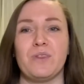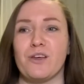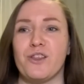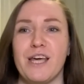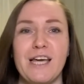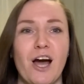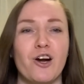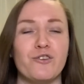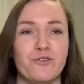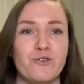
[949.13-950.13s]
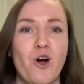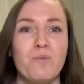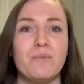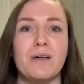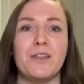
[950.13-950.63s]
they are
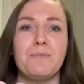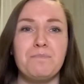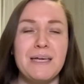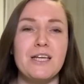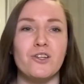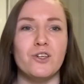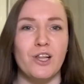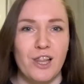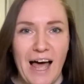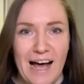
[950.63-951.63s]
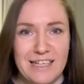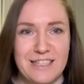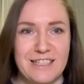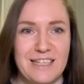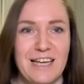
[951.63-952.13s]
from the middle
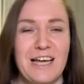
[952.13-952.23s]
class.